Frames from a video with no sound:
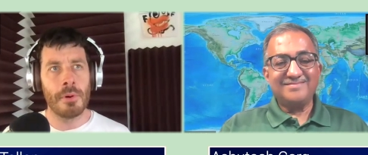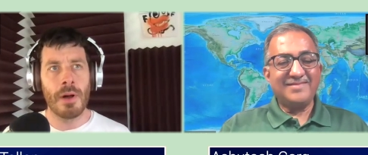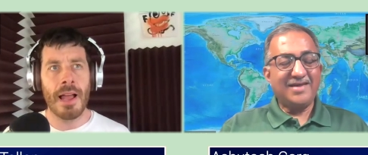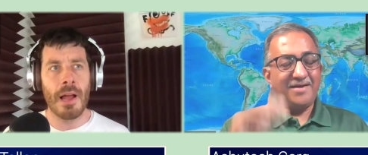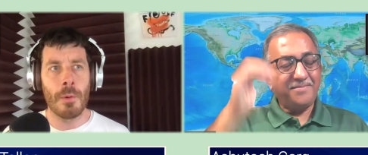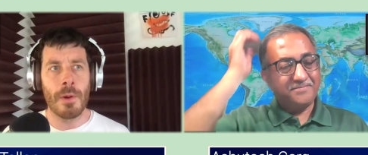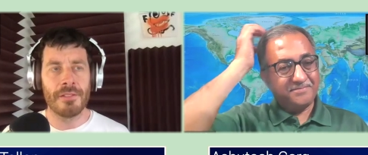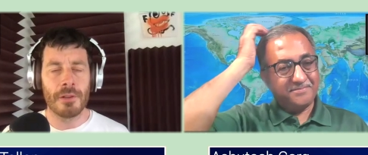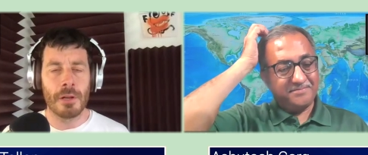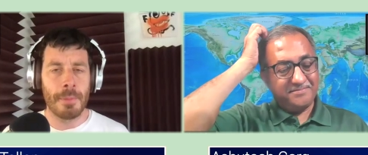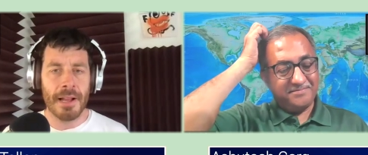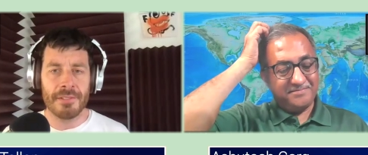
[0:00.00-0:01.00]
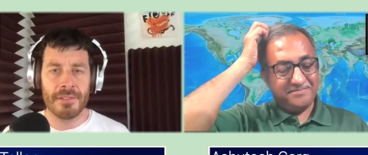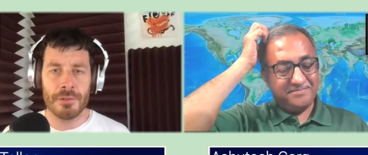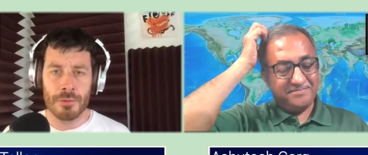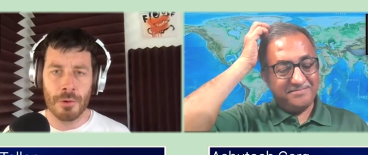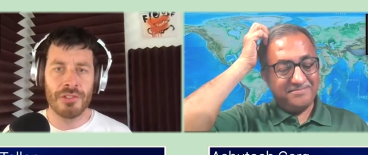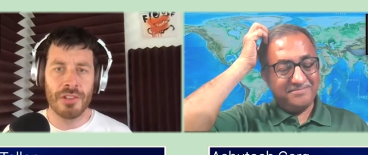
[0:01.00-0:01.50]
Speaker 1: but I always go back to
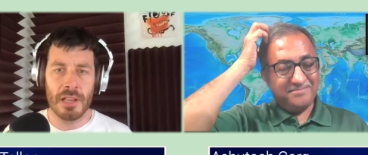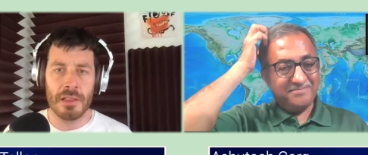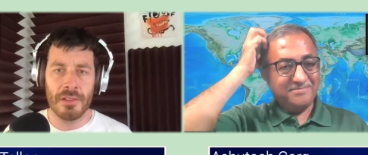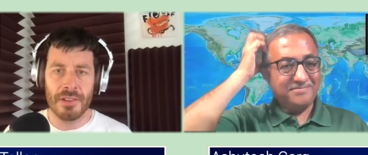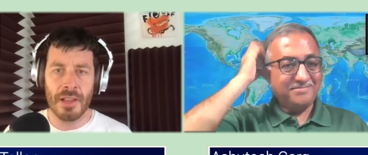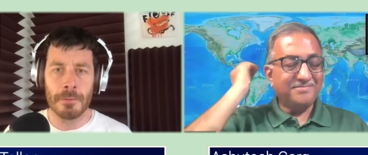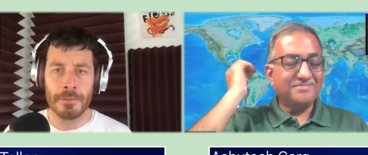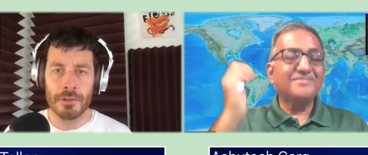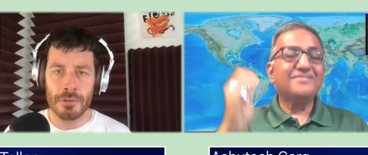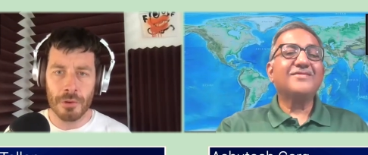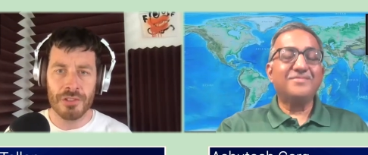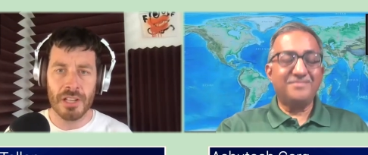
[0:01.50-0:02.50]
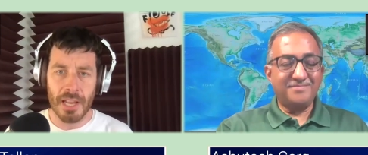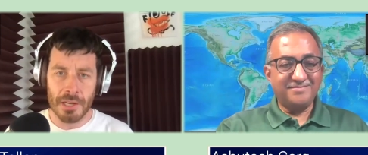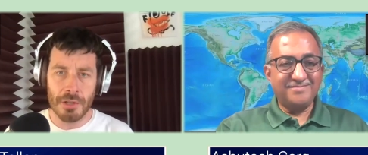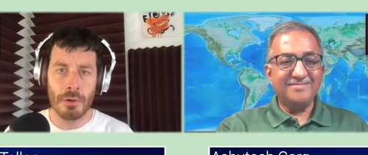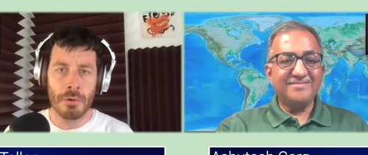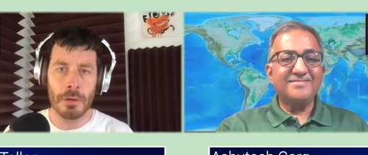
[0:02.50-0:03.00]
trusting in the self and trusting in
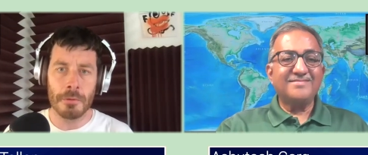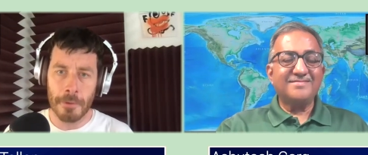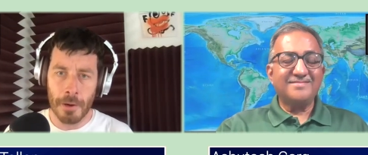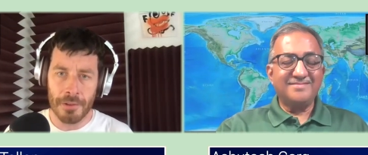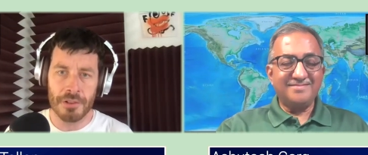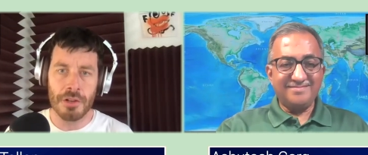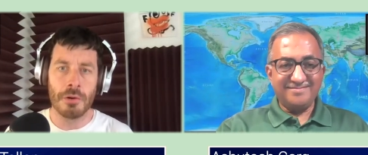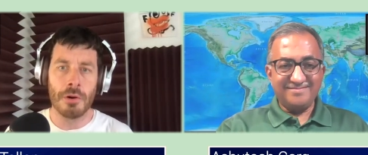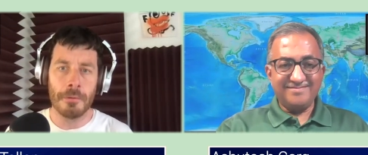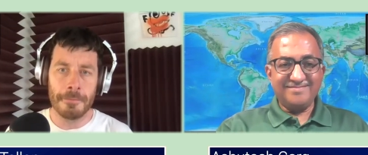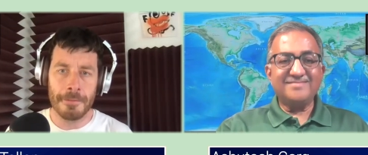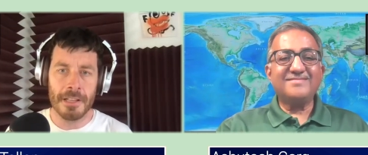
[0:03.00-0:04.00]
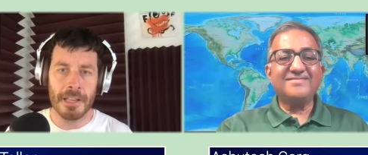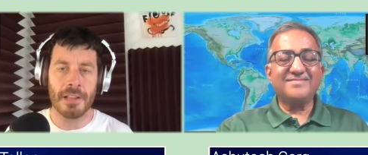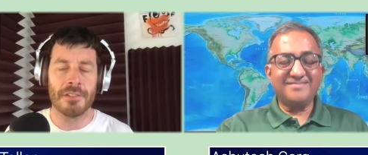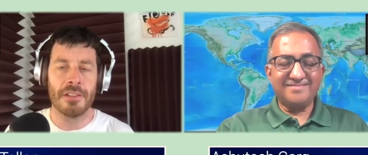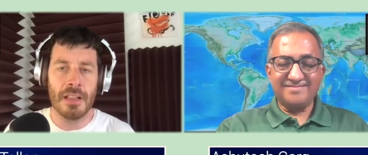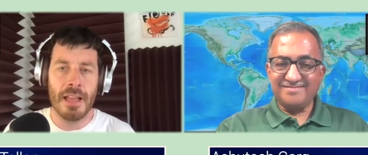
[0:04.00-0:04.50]
your own voice and your own
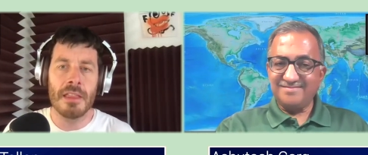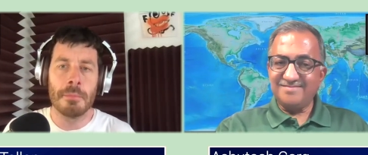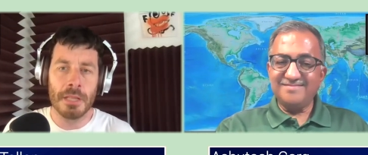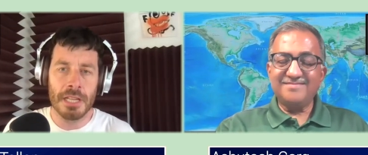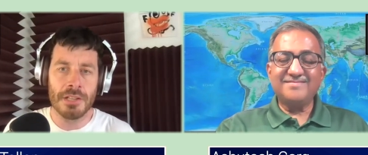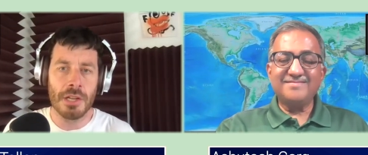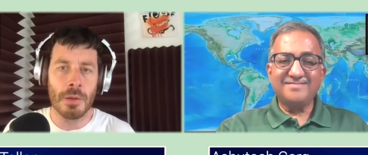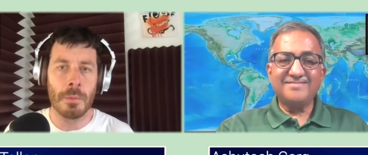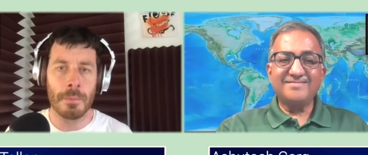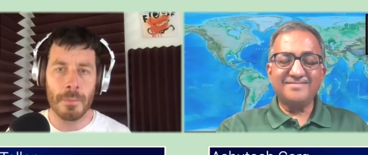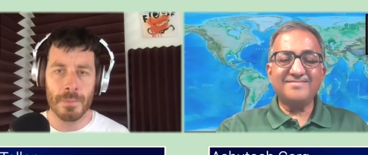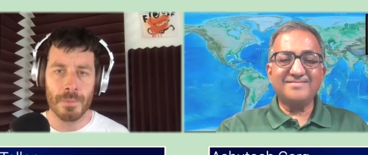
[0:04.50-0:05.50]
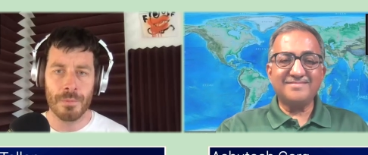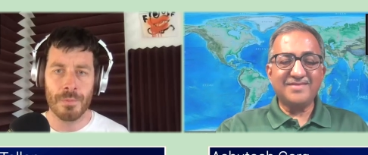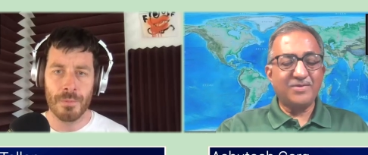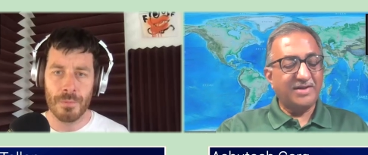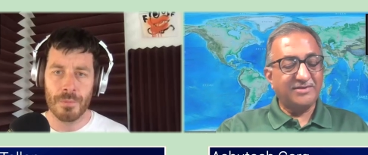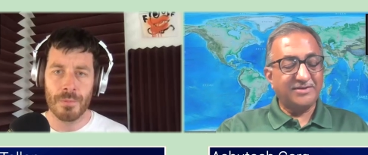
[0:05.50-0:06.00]
feelings, and let them lead you.
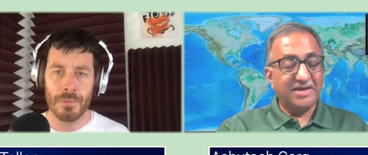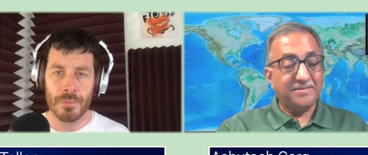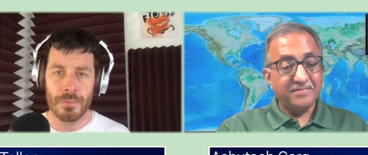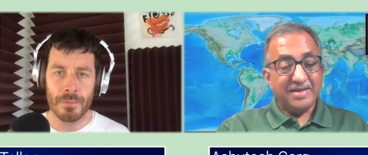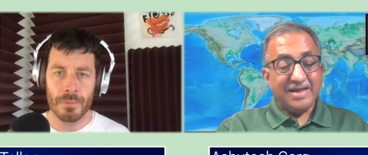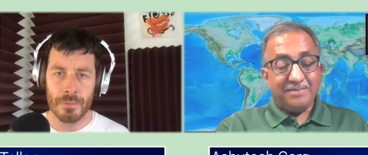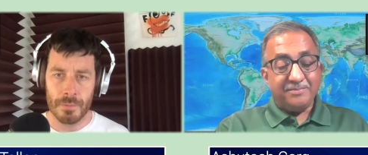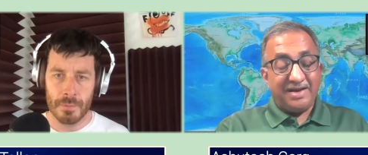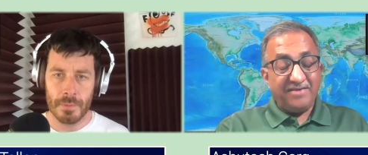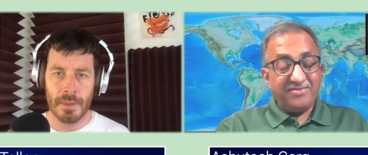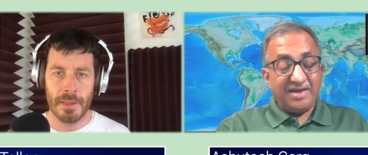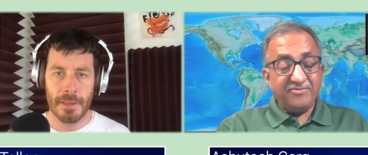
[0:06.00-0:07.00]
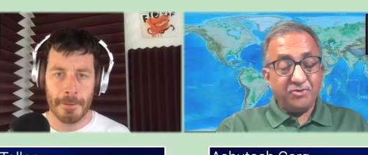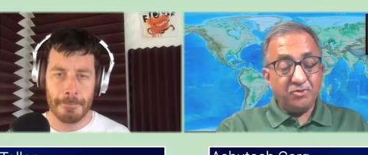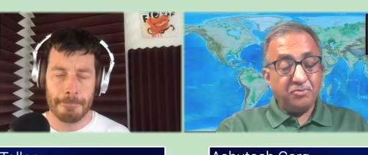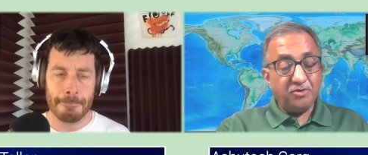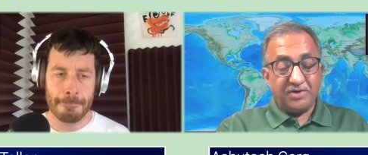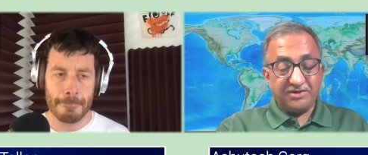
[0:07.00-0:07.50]
Speaker 2: Well said. Then I have time for
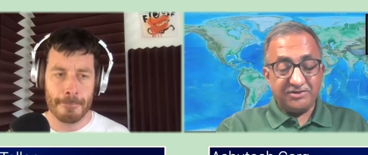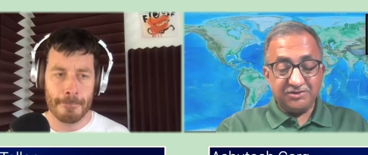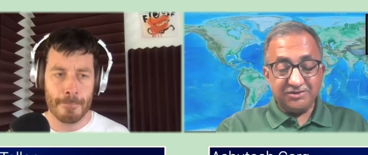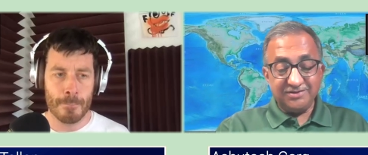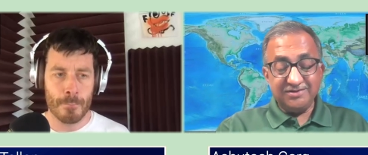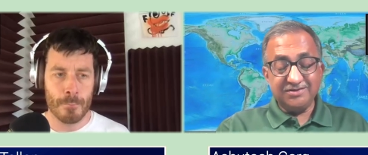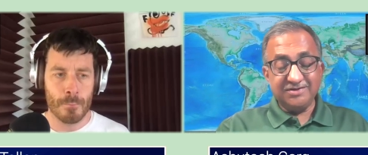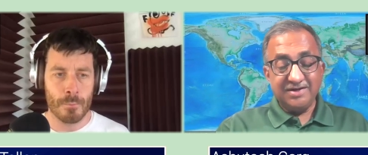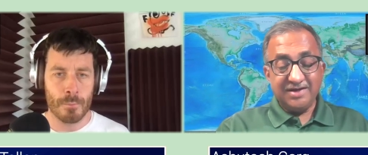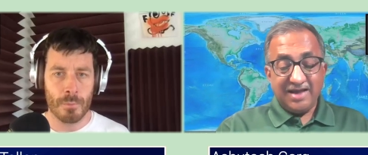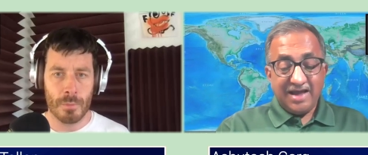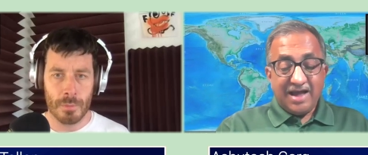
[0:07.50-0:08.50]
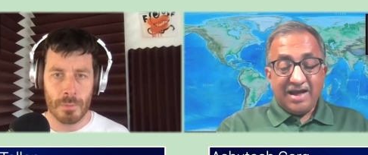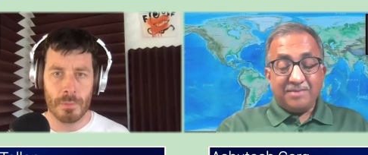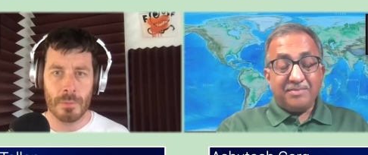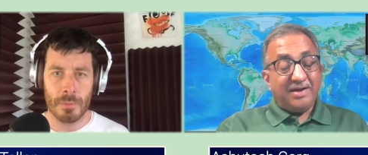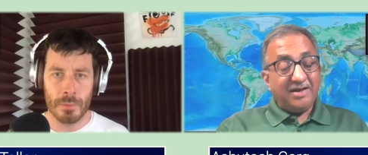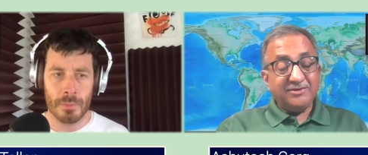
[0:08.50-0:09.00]
two more questions.
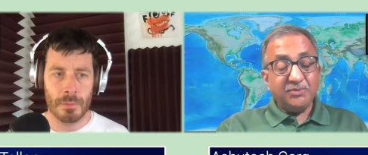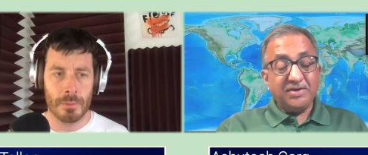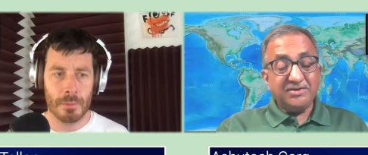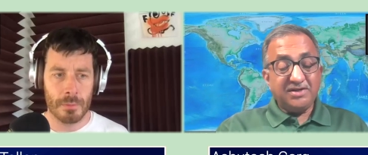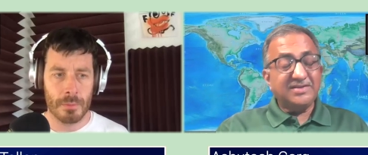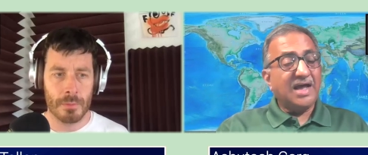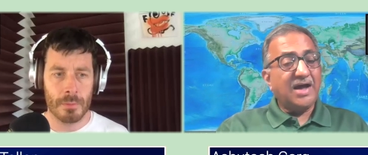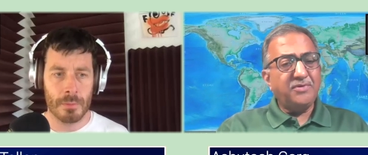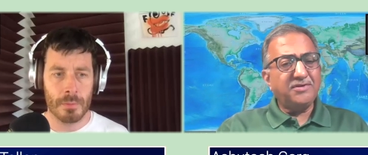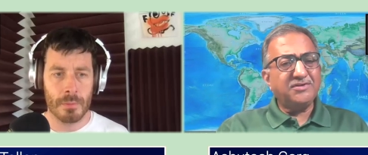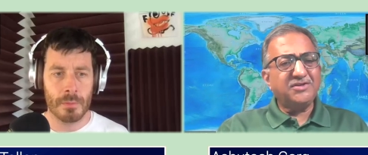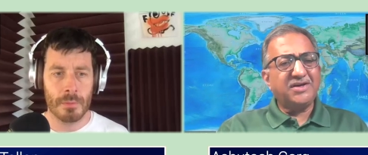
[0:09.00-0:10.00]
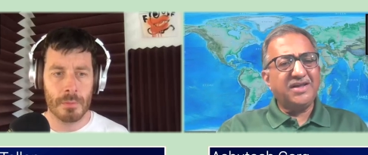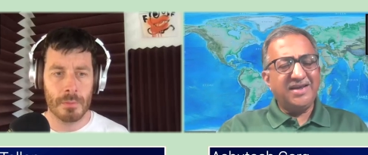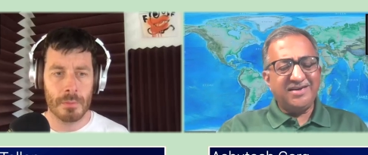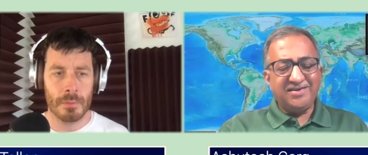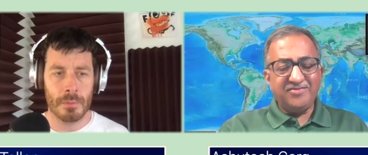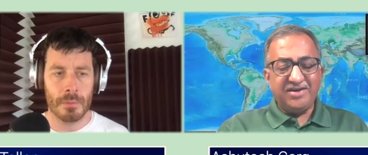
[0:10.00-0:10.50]
My next question is, how does
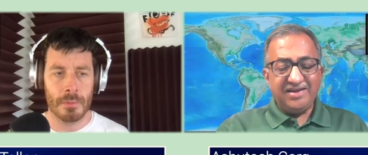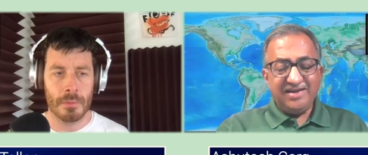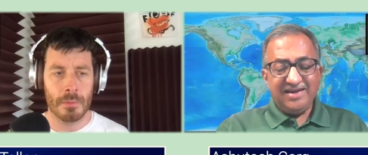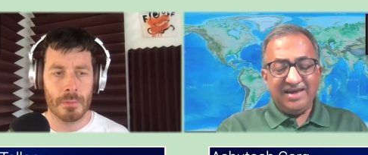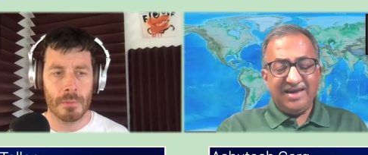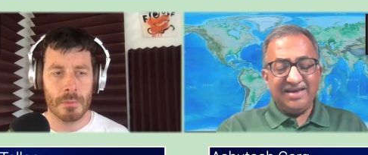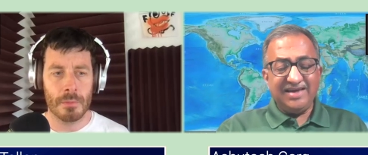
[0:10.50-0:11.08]
creativity